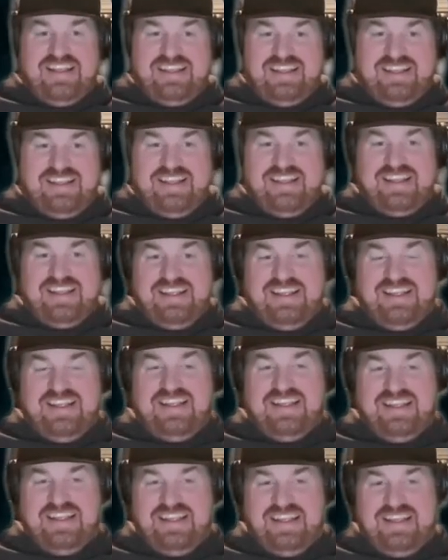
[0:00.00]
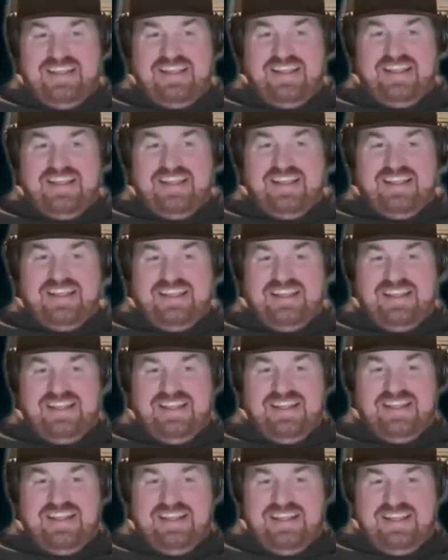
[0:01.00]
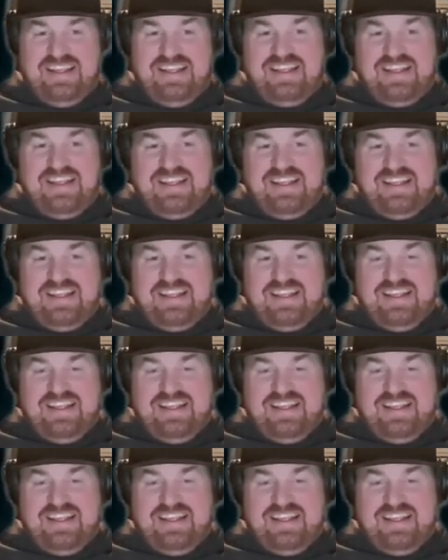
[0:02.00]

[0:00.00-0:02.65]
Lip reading: (not speaking)